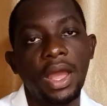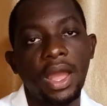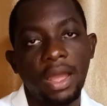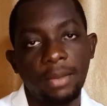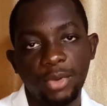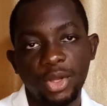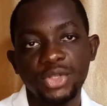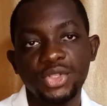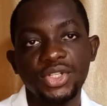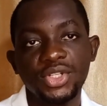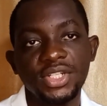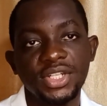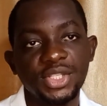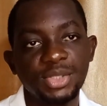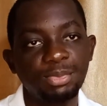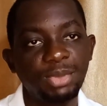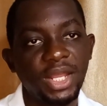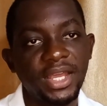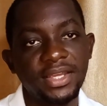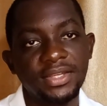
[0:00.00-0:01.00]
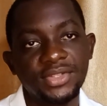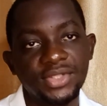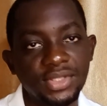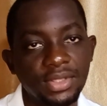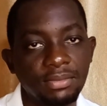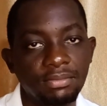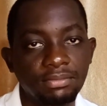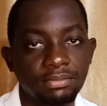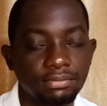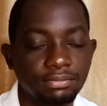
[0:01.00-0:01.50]
I'm going to display
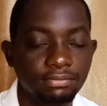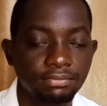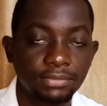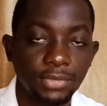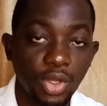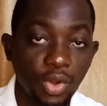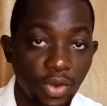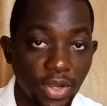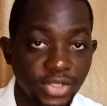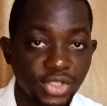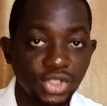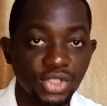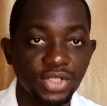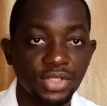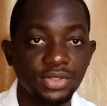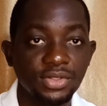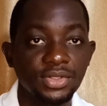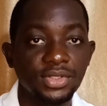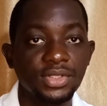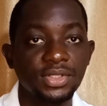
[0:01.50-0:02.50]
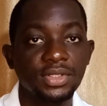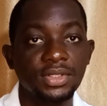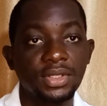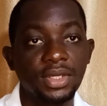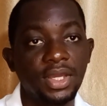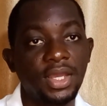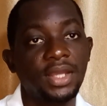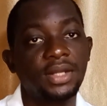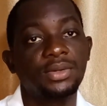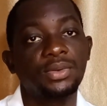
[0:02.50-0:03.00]
some questions
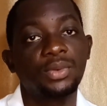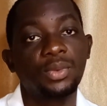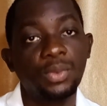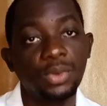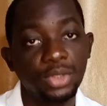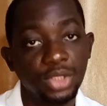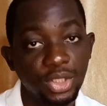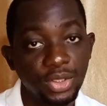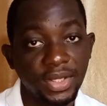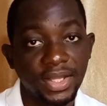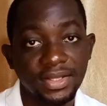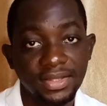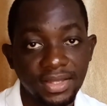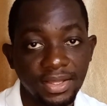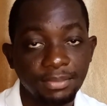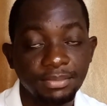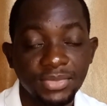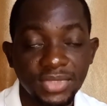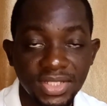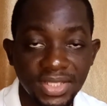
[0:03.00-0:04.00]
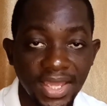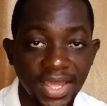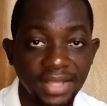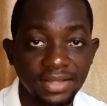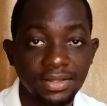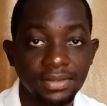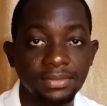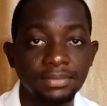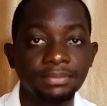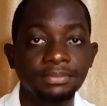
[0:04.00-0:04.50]
and we'll look at them
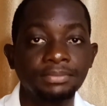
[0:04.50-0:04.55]
together.